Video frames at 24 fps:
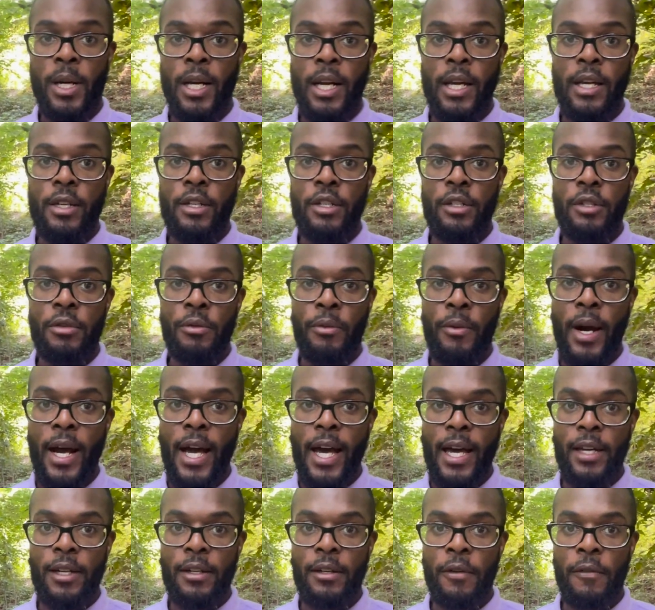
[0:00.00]
player
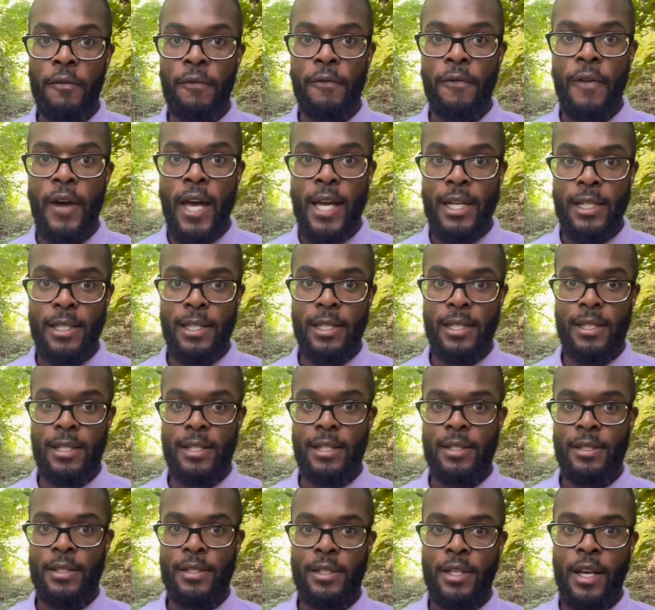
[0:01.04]
Ryan Vess,
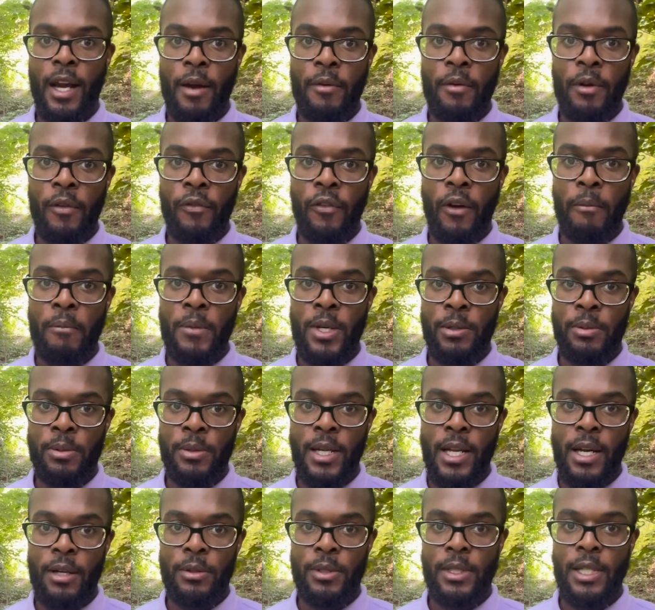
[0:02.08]
sorry if I
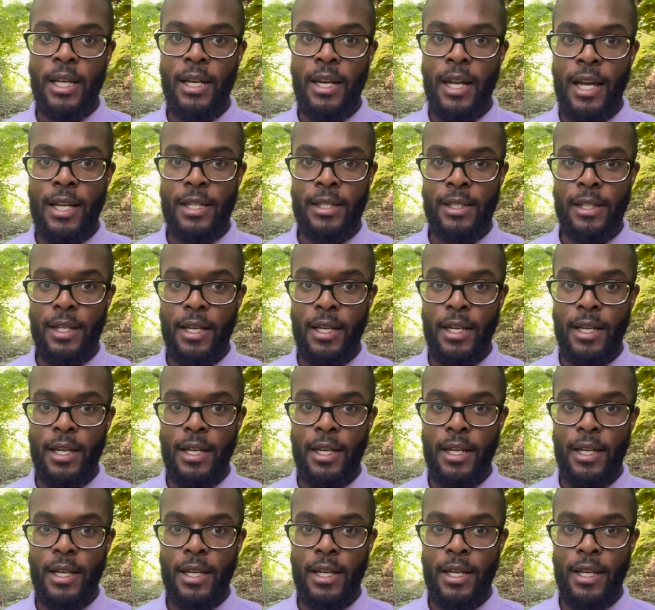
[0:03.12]
mispronounced our last